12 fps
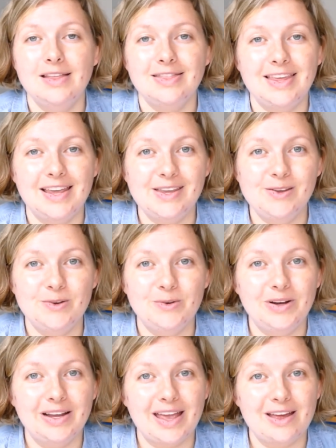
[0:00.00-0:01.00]
Thank you
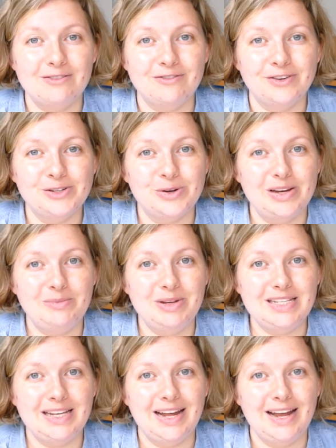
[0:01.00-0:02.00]
again for joining me
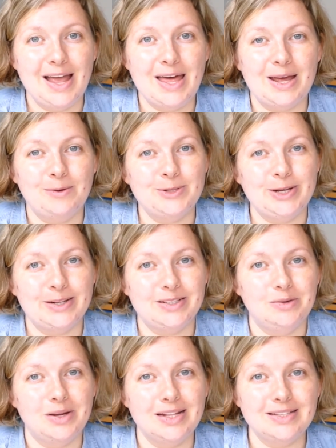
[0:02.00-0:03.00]
today, and I will talk to
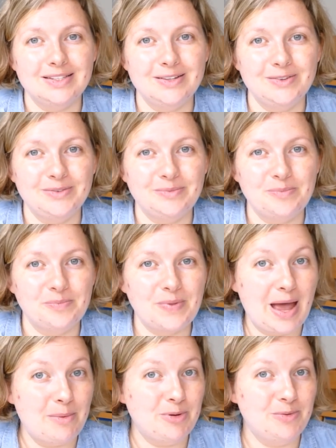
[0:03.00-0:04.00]
you again soon.
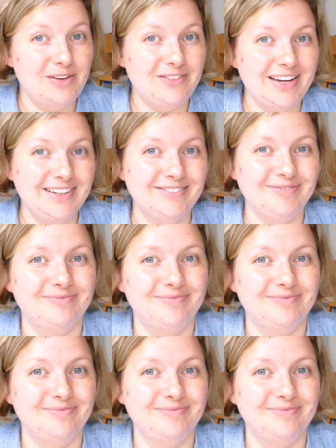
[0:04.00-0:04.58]
Happy weaving!